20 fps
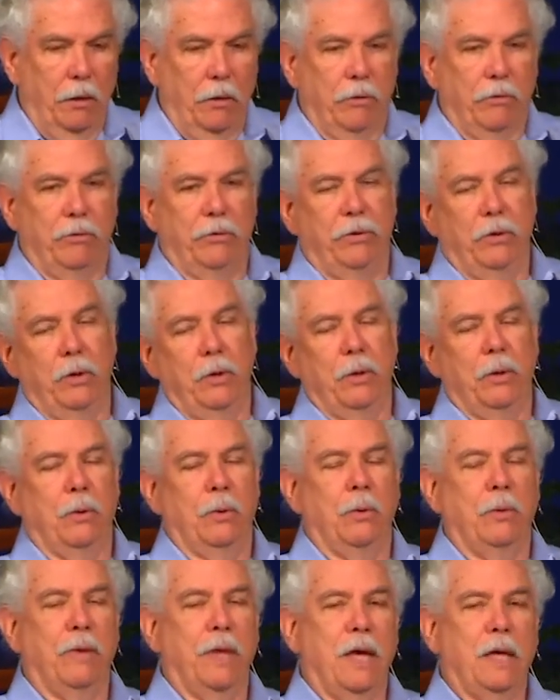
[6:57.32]

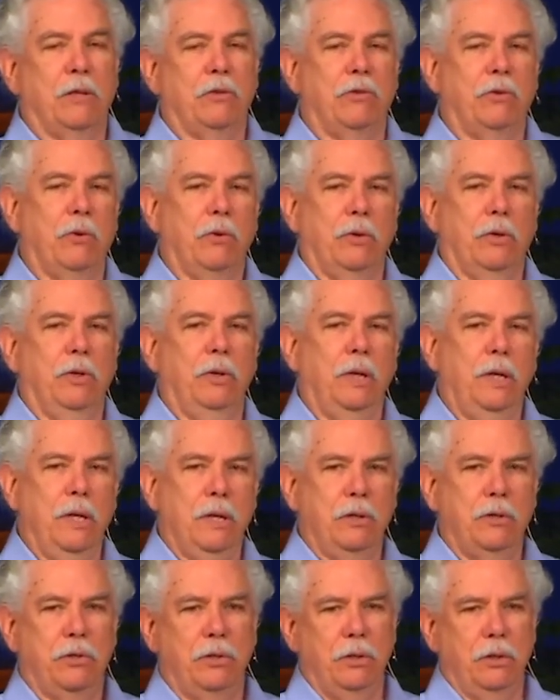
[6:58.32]
So that
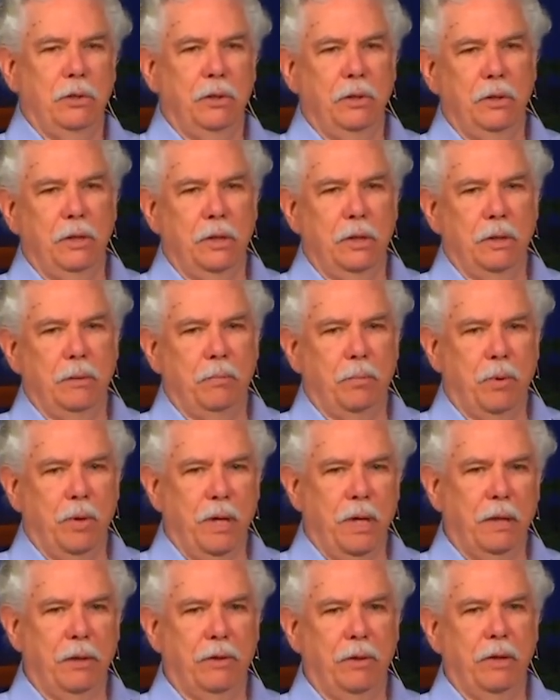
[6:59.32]
circulation
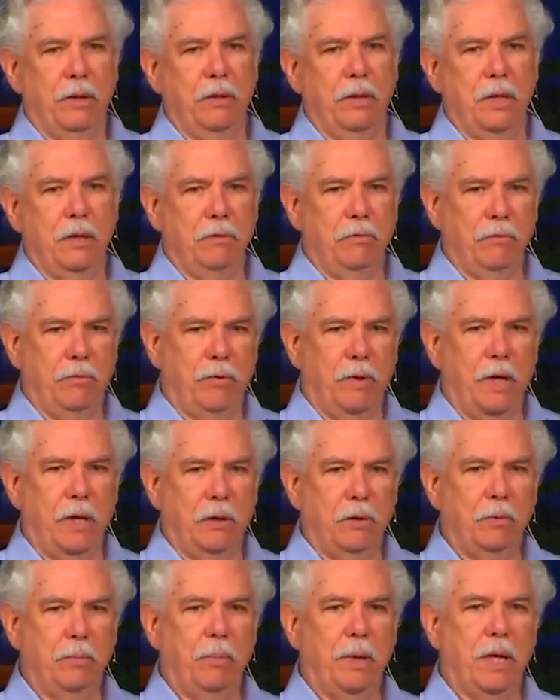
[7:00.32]
breath, and then
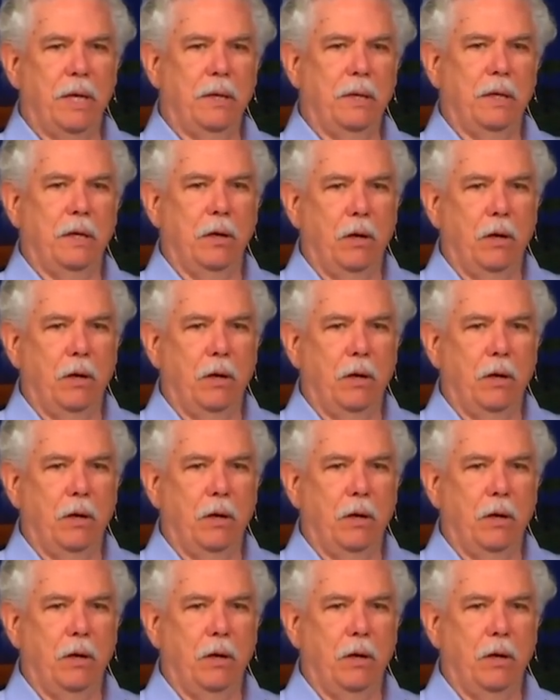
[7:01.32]
followed by the